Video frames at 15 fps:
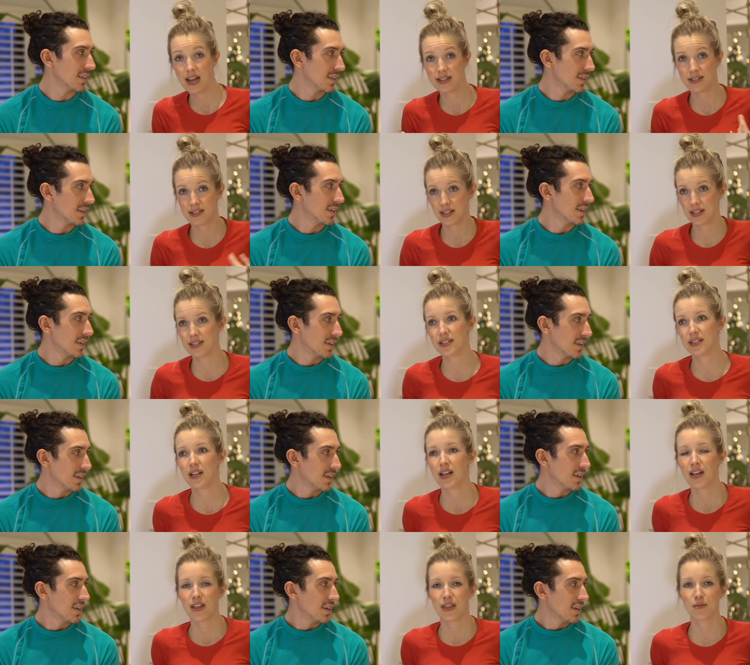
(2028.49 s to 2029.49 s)
Speaker 1: as does
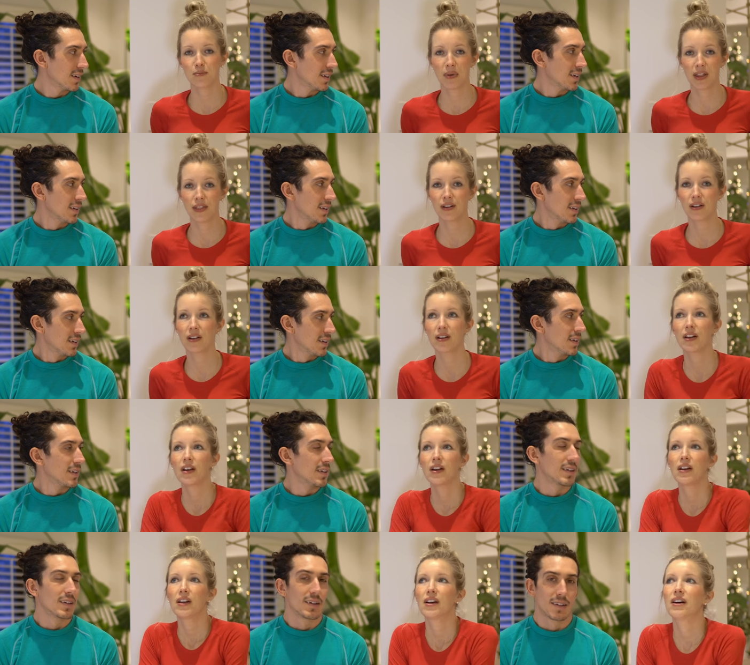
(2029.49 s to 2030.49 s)
the mother.
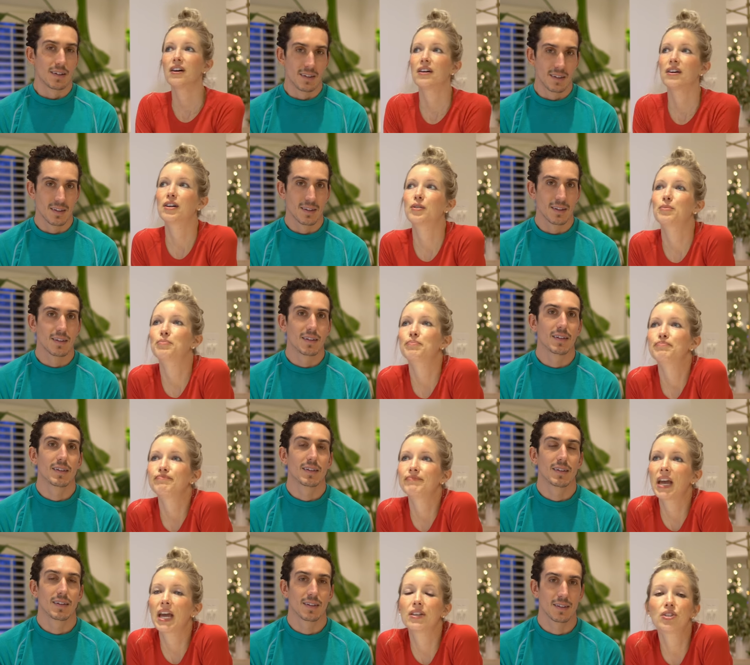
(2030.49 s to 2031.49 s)
Um,
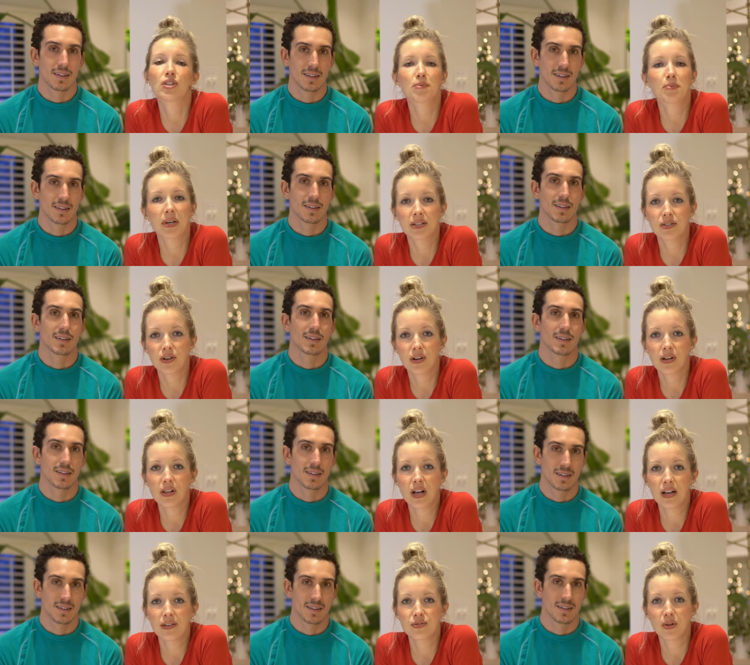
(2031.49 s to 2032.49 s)
and just because your
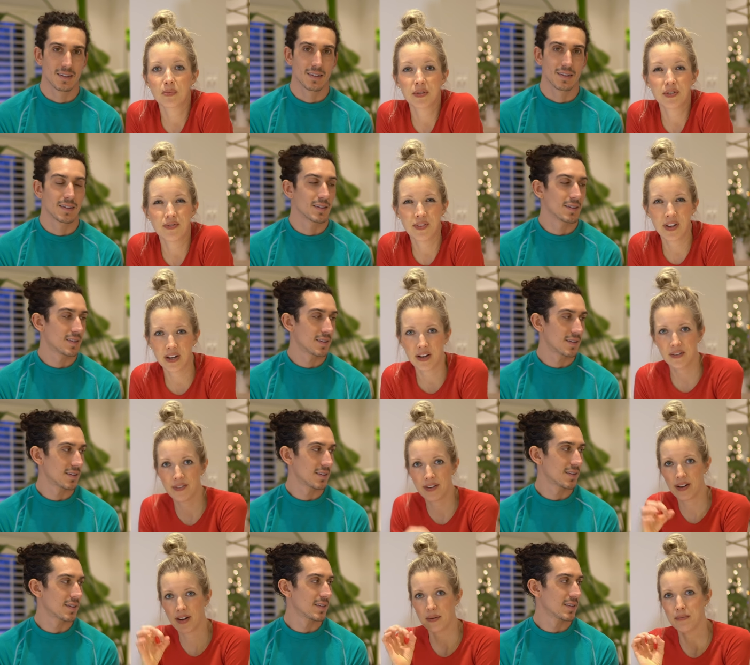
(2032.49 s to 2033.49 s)
colostrum is very
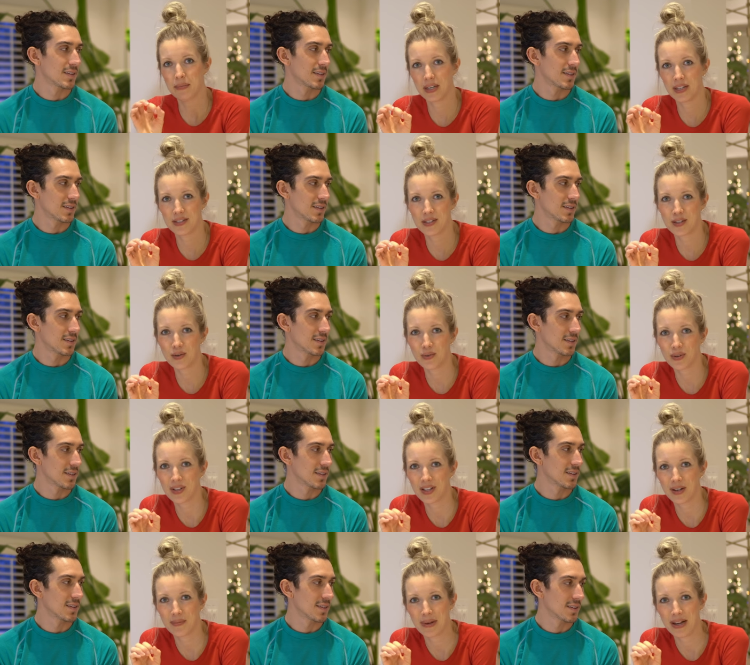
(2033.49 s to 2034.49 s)
very minuscule
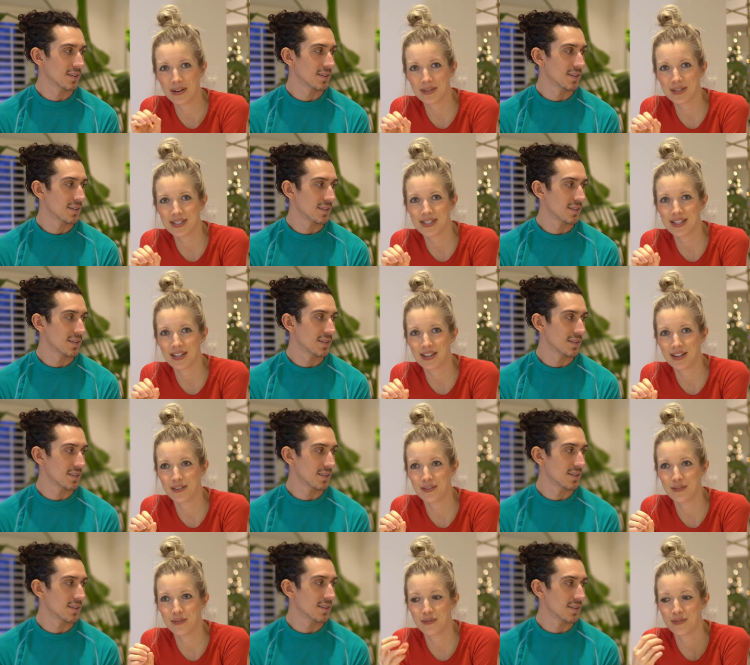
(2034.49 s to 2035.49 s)
amounts
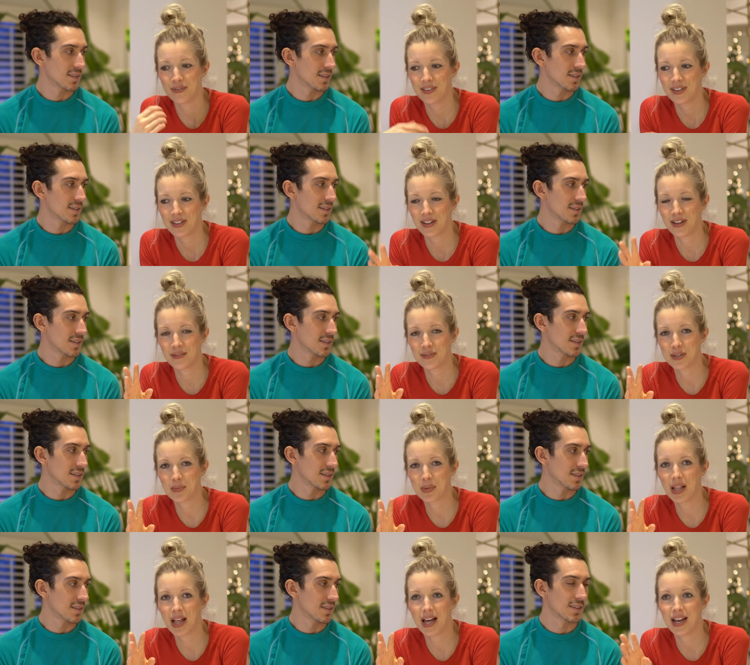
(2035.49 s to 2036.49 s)
of of
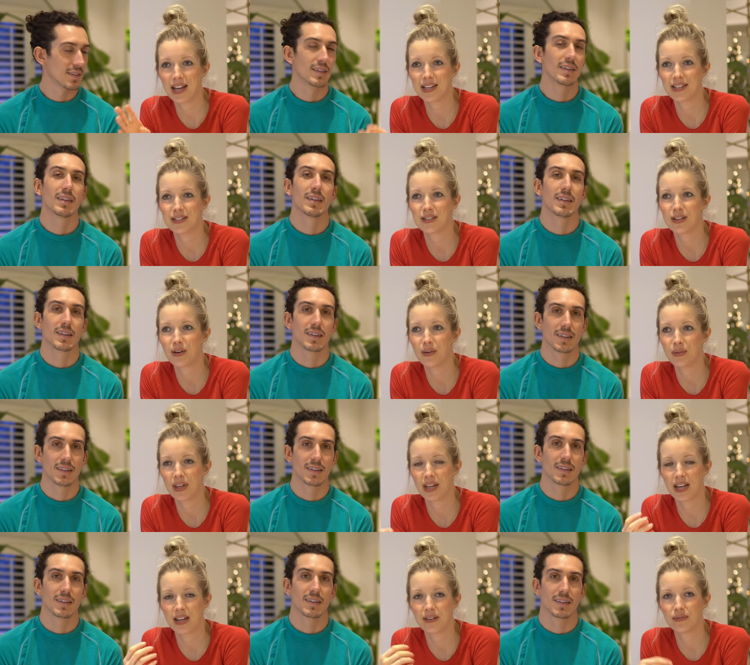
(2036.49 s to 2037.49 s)
supply so they
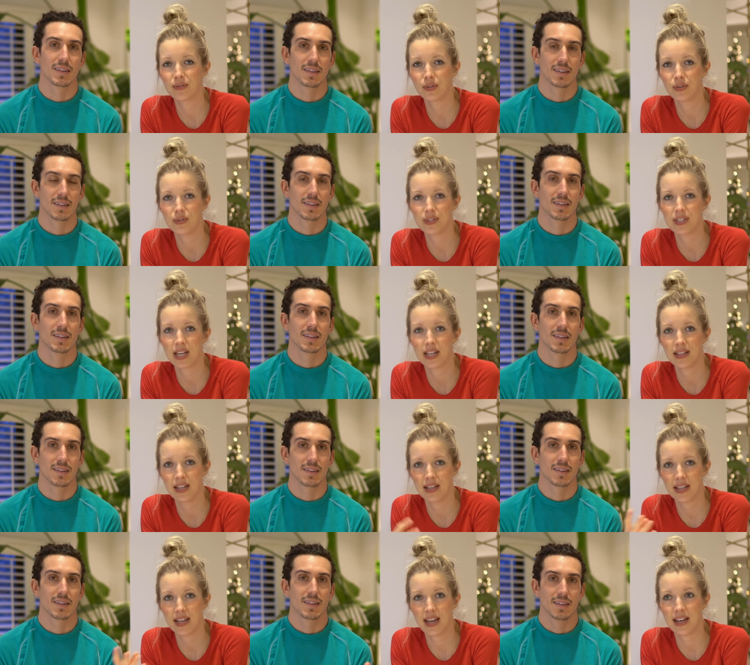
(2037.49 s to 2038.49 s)
kind of lose and
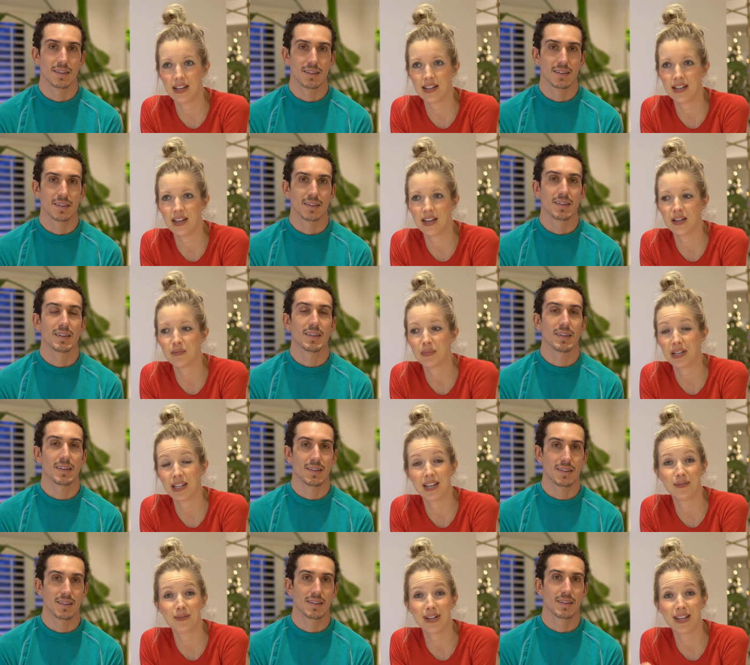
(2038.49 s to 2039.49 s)
then gain again but
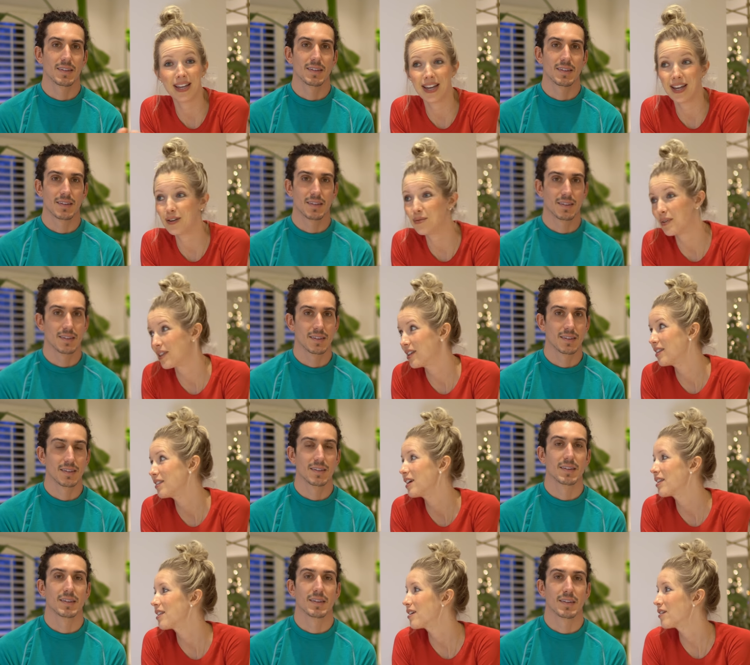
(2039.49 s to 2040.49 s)
he regained within i
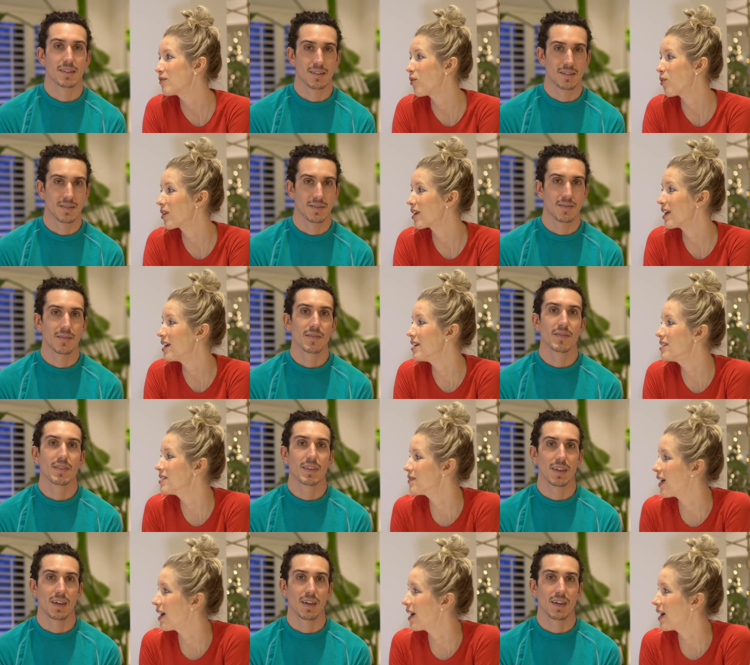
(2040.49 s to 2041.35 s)
think four days